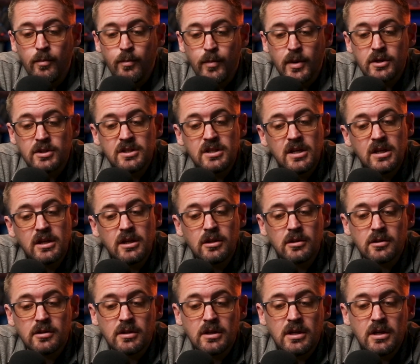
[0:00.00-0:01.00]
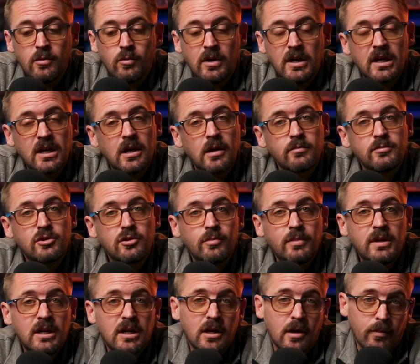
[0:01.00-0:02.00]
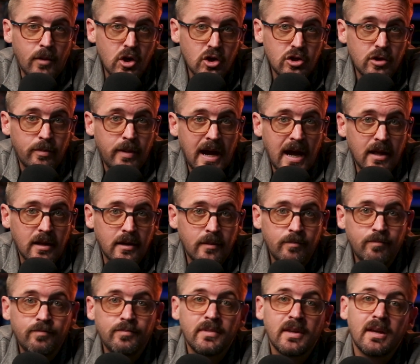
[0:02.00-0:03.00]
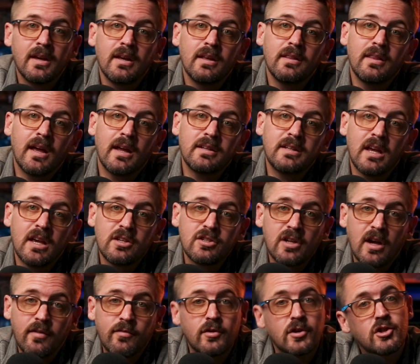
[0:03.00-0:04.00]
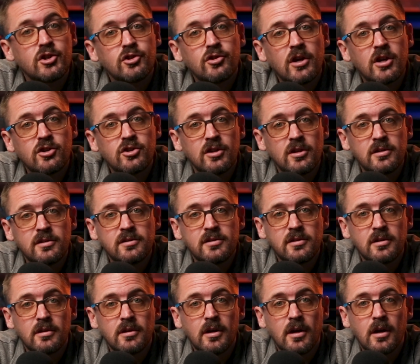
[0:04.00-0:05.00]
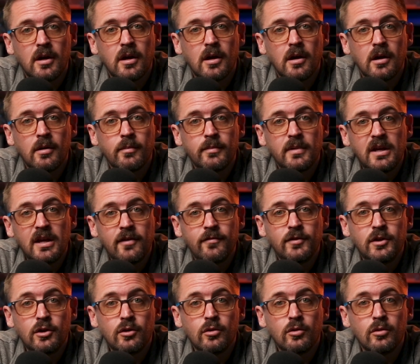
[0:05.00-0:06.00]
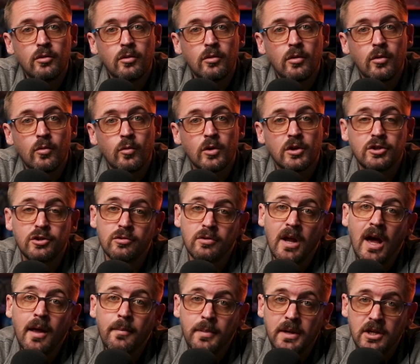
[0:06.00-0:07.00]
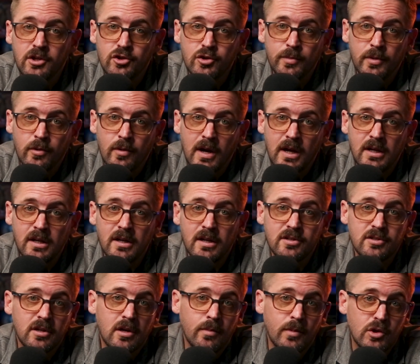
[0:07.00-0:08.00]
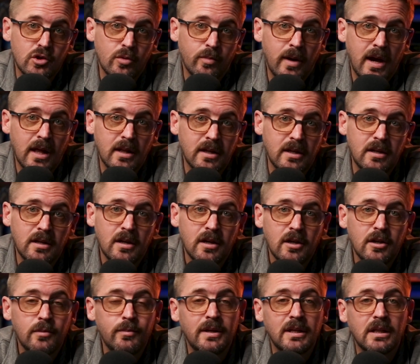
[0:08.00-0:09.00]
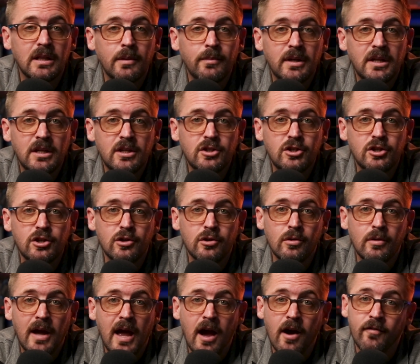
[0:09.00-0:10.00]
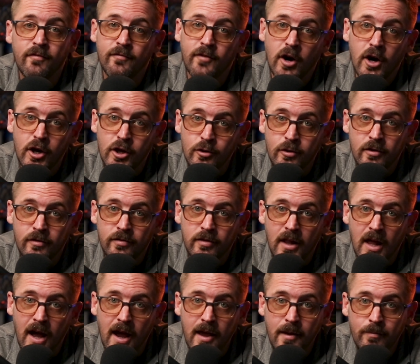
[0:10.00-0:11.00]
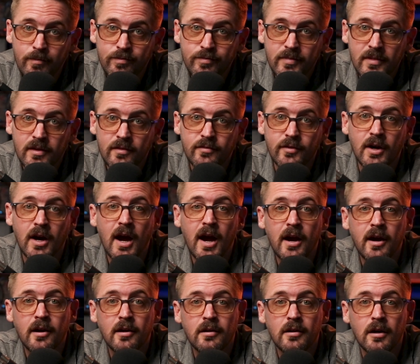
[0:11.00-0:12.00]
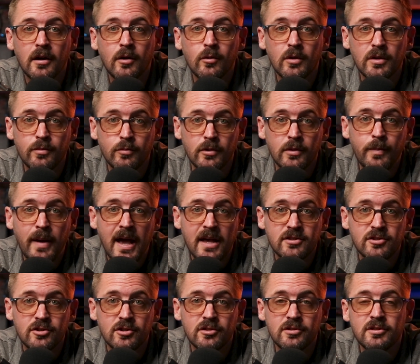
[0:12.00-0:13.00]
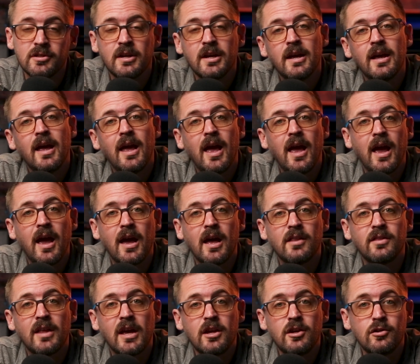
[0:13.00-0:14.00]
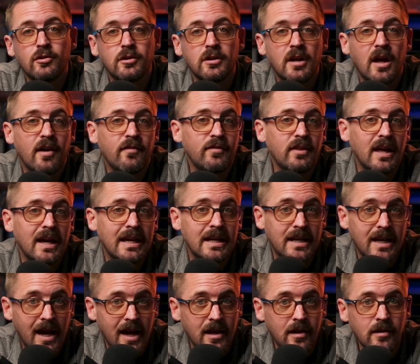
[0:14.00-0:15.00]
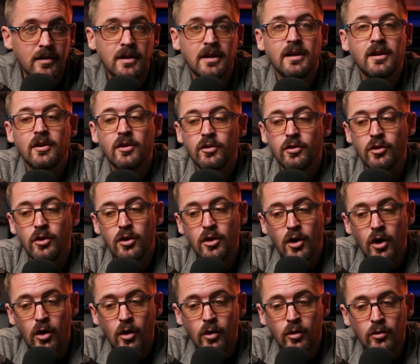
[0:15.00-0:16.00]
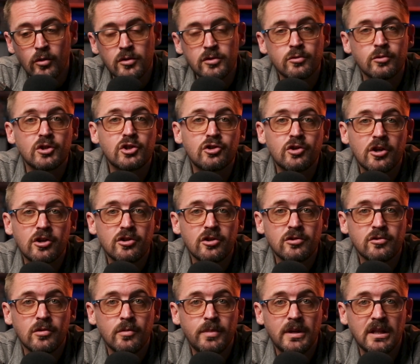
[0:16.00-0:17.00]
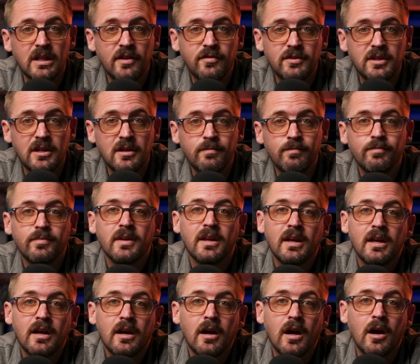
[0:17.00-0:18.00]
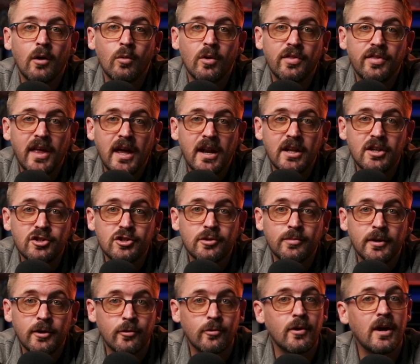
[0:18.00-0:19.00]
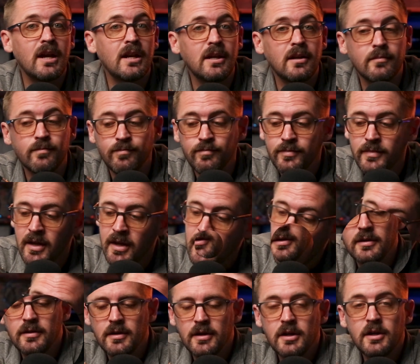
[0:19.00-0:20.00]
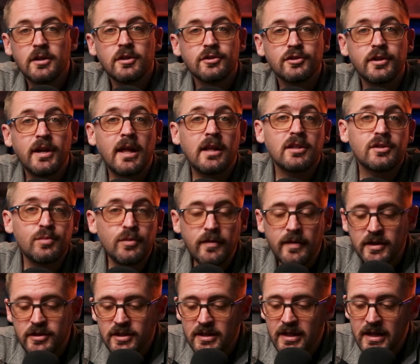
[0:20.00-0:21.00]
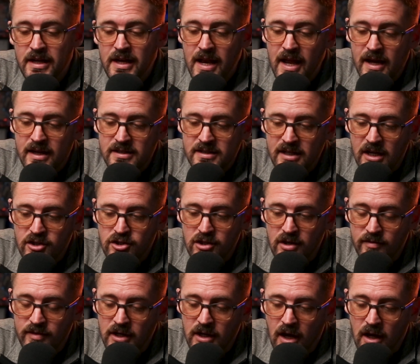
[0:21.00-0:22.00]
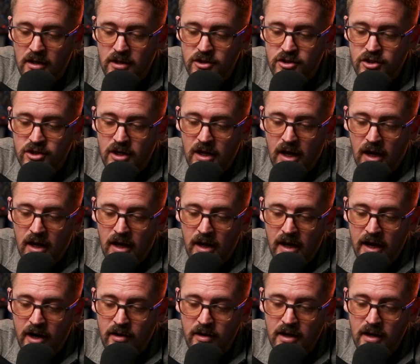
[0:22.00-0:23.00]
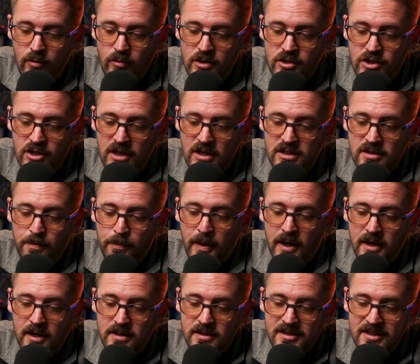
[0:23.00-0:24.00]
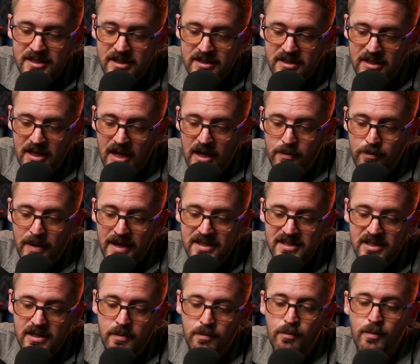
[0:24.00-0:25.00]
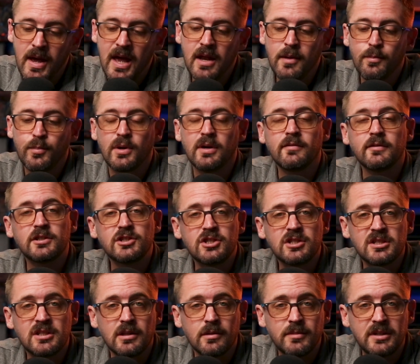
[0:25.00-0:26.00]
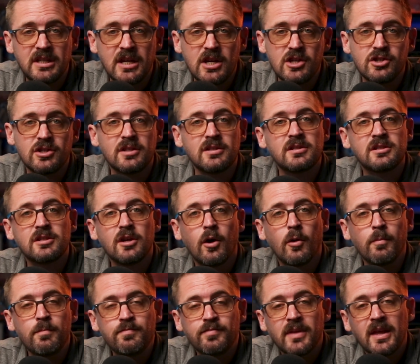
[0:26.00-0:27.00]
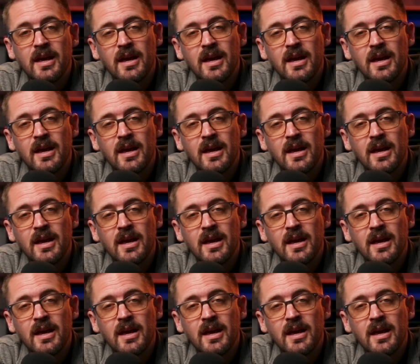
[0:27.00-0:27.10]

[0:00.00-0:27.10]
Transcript: particularly when it comes to being a commercial pilot, that takes off restrictions. If you were to not be instrument rated as a commercial pilot, be limited to how far you can fly for hire with passengers, and that you could not fly at night. Those restrictions would be lifted with that instrument rating. So now let's move on to the next section of the knowledge area, which is Part 68, BasicMed Privileges and Limitations. So